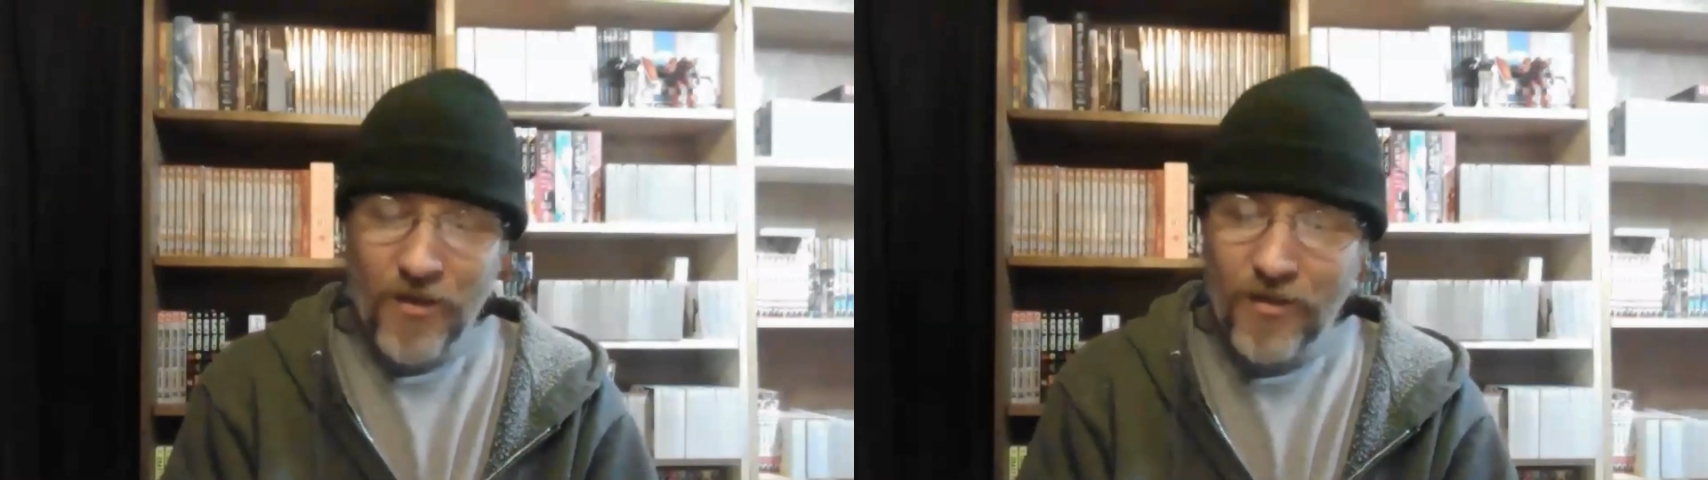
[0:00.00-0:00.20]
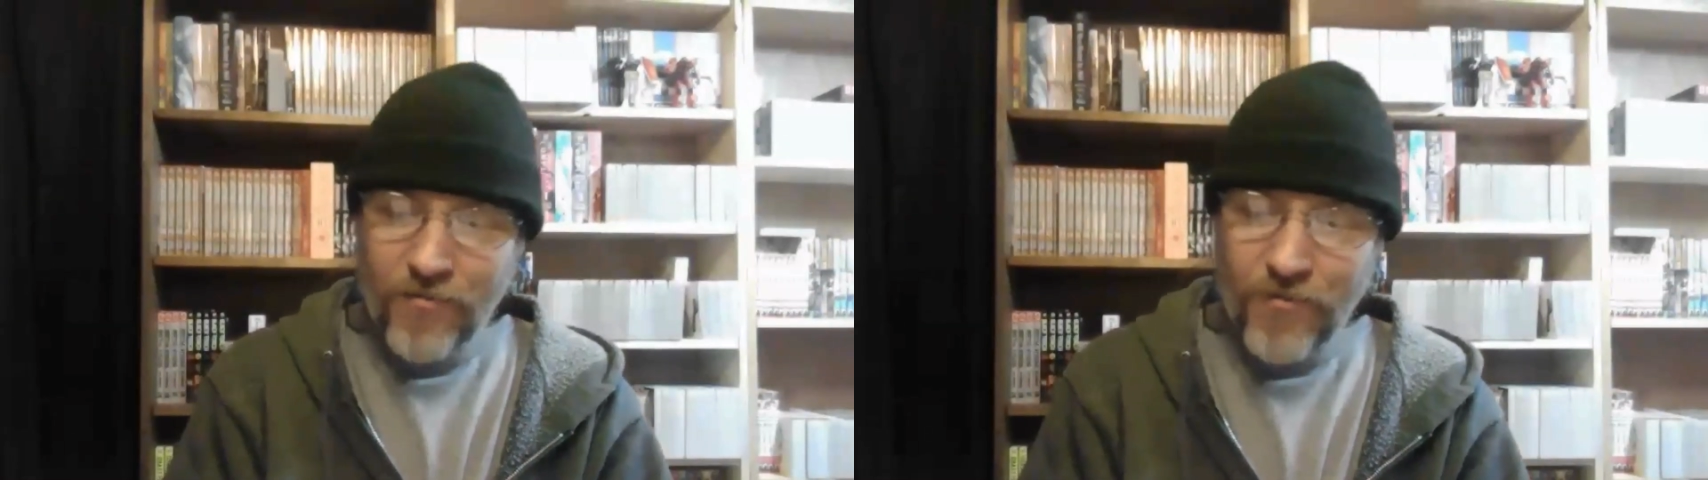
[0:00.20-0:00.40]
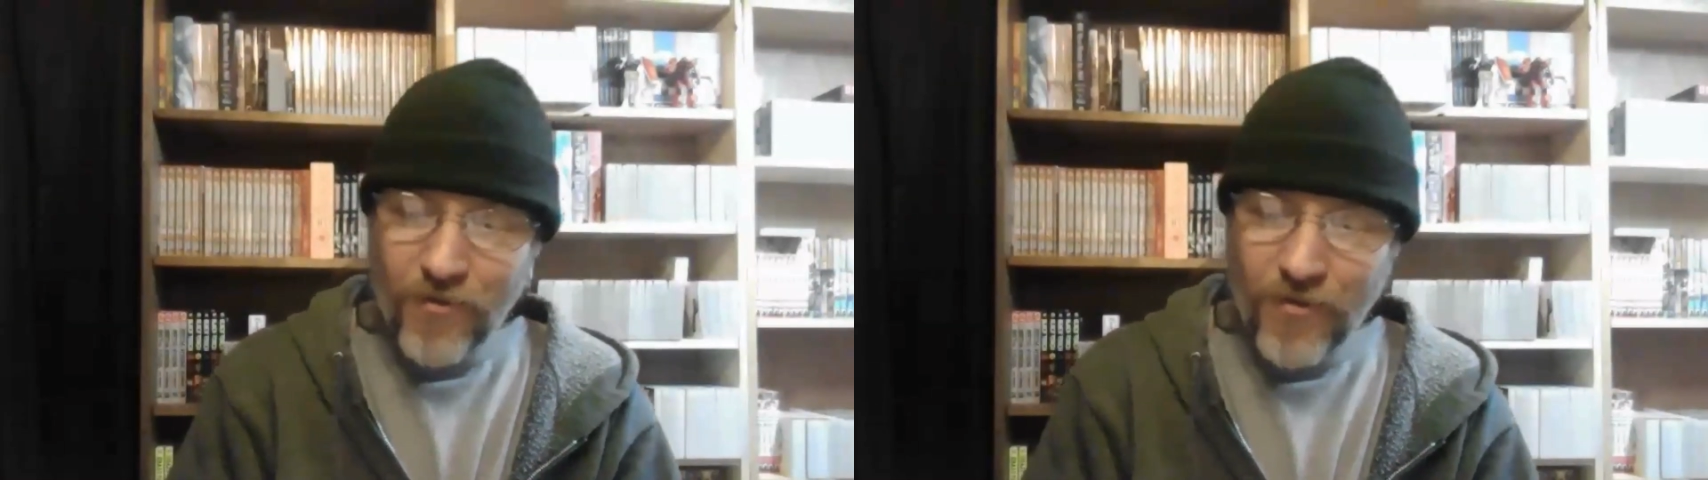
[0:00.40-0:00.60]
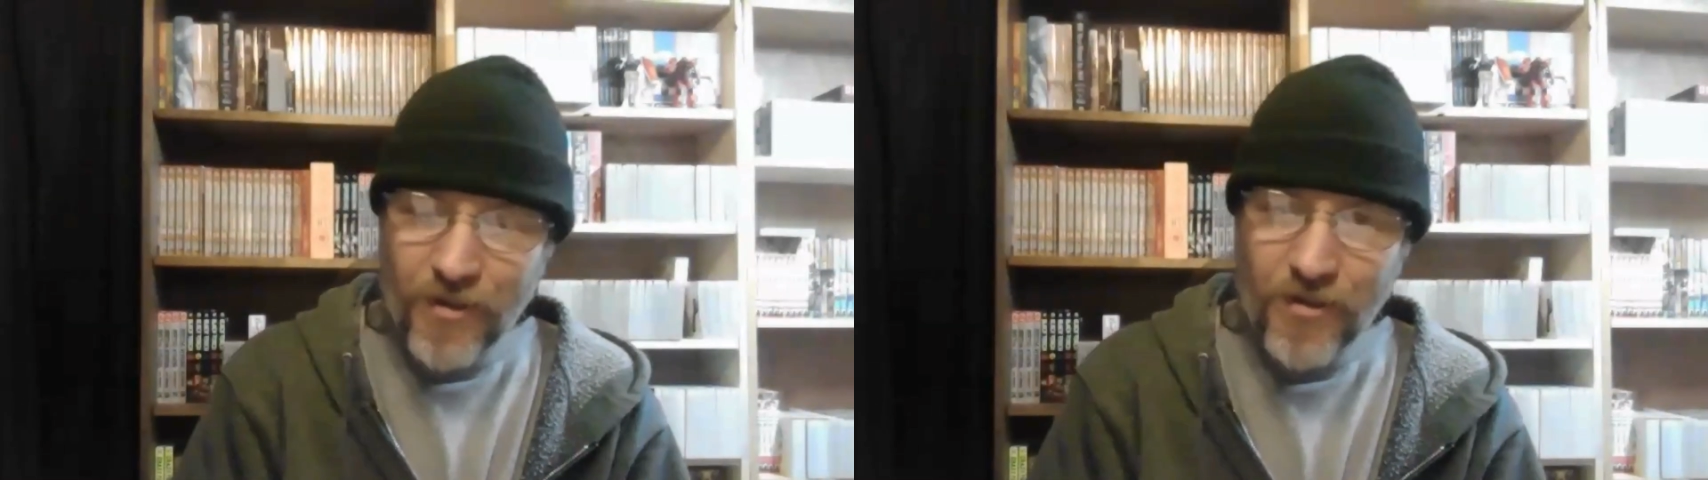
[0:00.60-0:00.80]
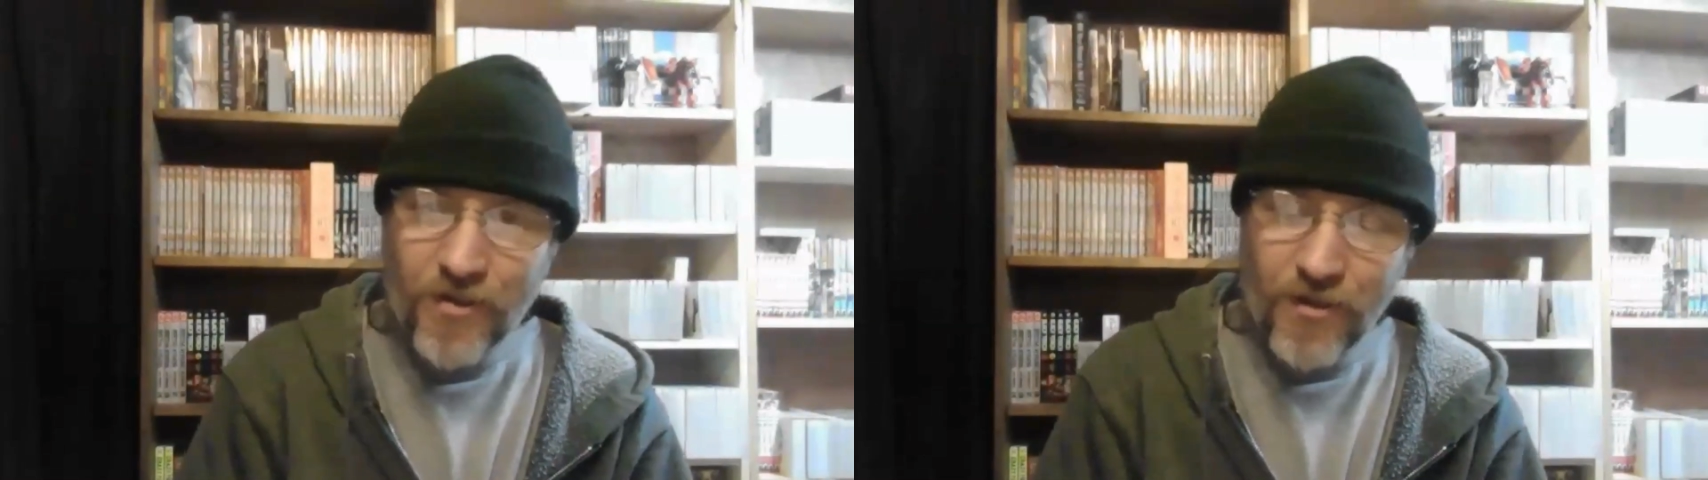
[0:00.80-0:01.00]
to fill
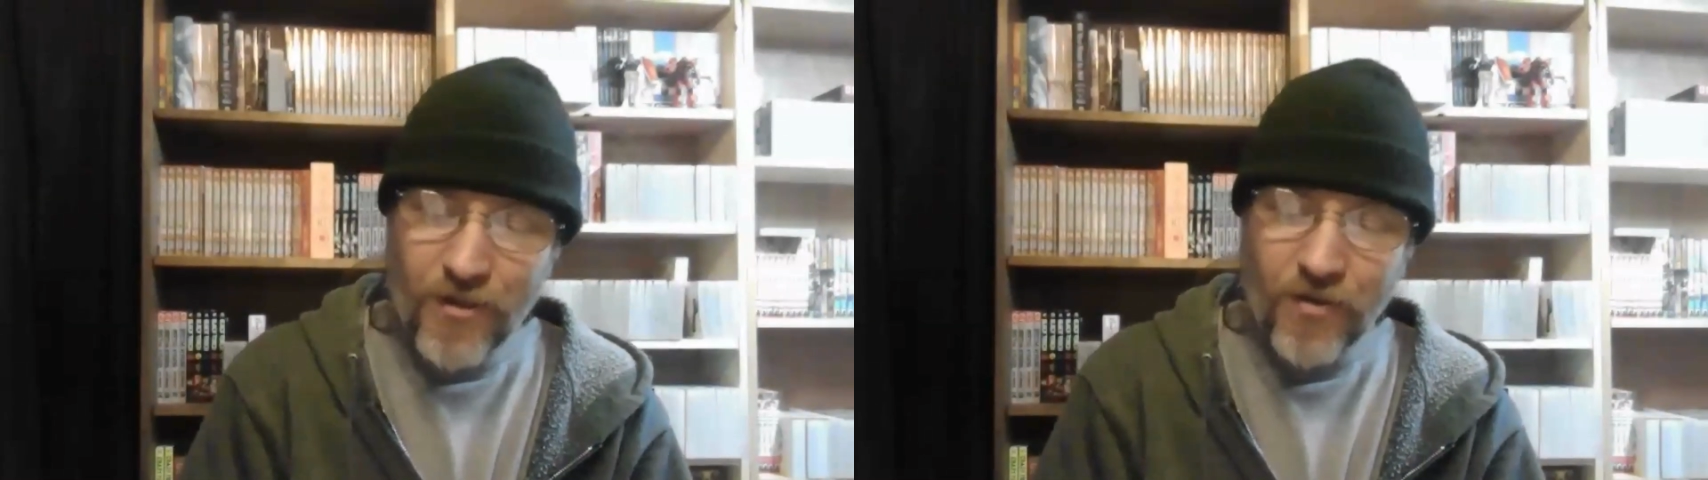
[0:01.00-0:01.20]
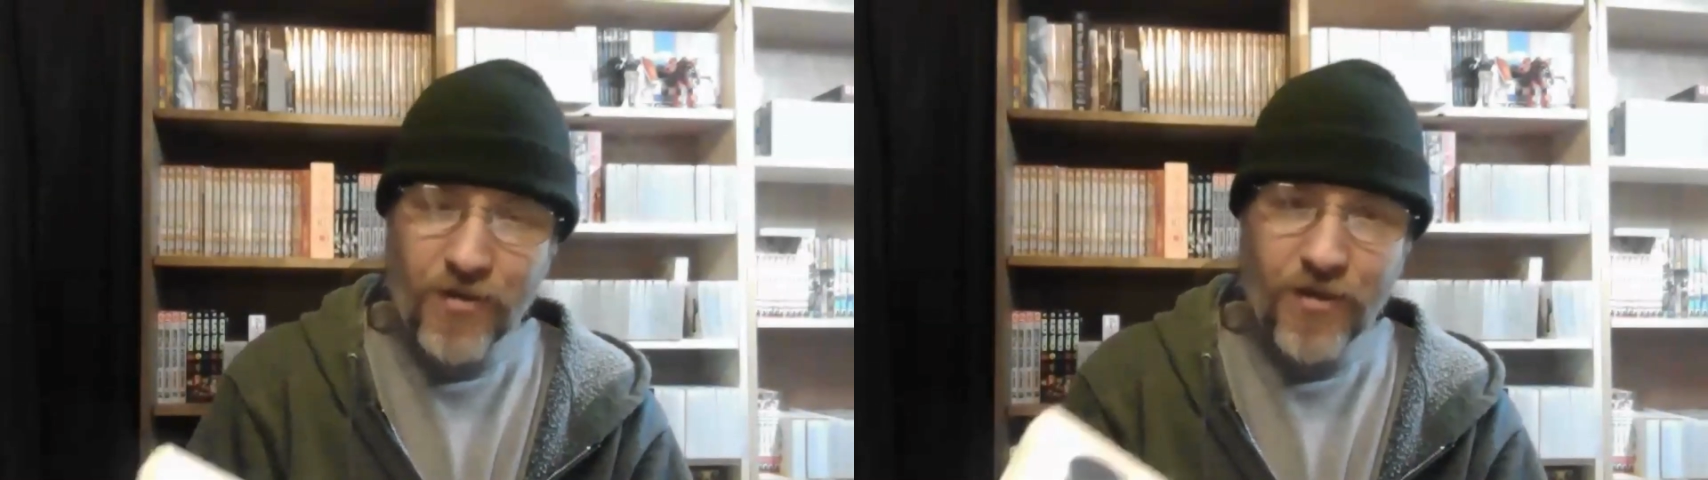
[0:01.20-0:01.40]
this series